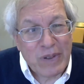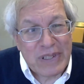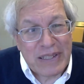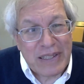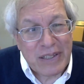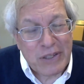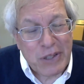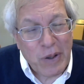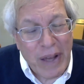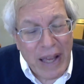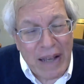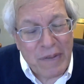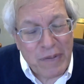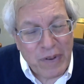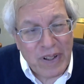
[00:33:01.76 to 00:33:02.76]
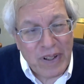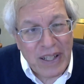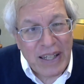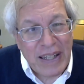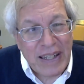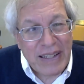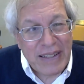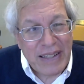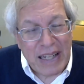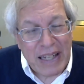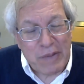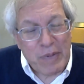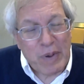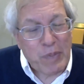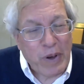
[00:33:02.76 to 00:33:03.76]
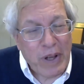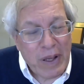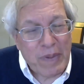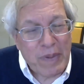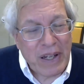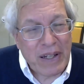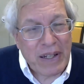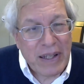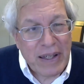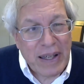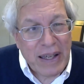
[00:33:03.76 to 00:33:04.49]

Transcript: what's so hateful that it can be prohibited